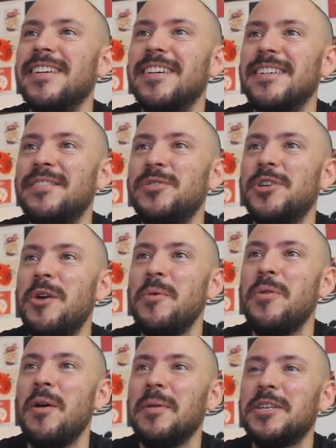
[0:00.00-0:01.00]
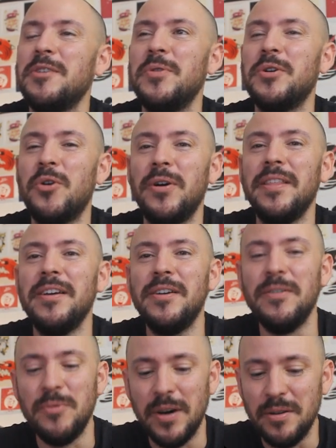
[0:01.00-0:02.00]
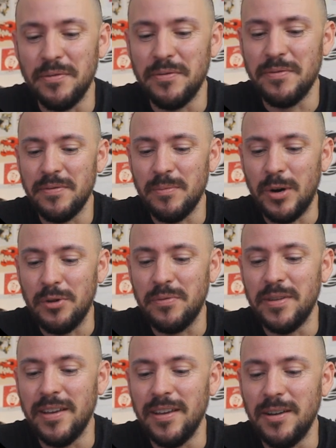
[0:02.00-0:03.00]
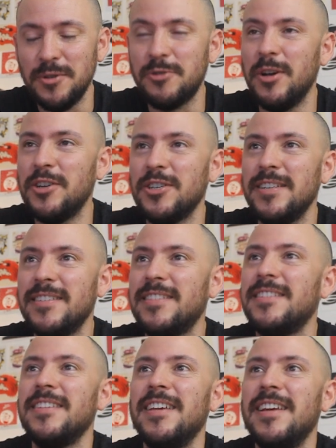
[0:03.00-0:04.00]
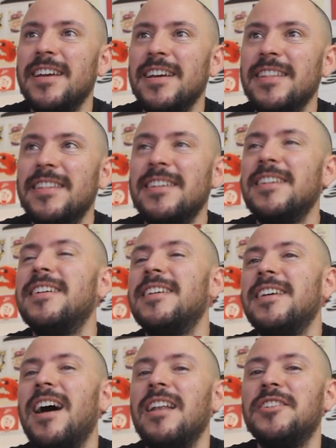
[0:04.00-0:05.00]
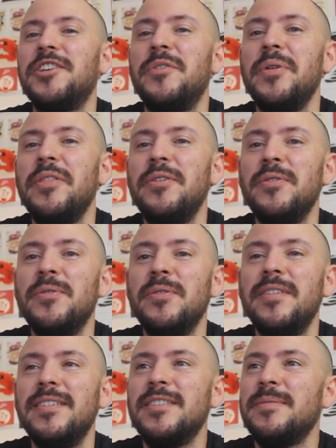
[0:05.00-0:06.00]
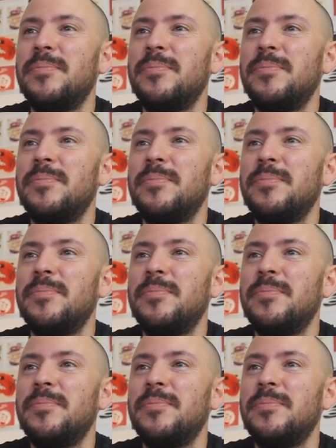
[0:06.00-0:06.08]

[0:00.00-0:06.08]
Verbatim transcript: uh, to share with you. I'm actually recording one of one of the illustrations, and I'll share with you this